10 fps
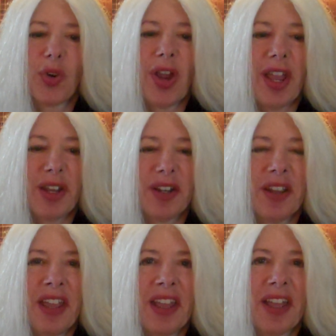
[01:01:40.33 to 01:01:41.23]
Great,
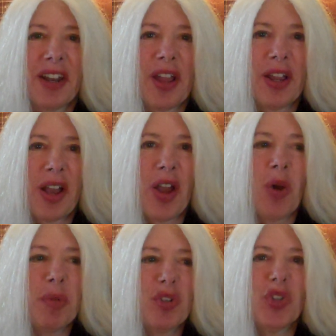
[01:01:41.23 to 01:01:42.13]
and I
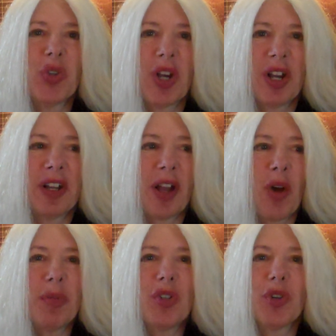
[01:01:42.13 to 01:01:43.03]
hope you do. I
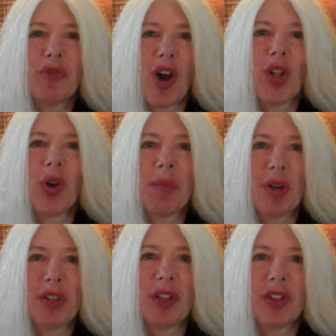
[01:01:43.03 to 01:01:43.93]
hope you do a follow
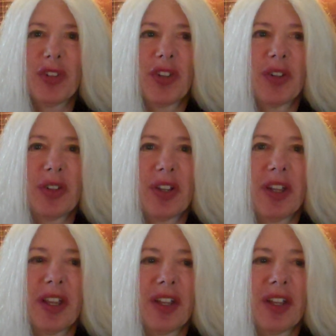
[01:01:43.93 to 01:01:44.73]
up on this and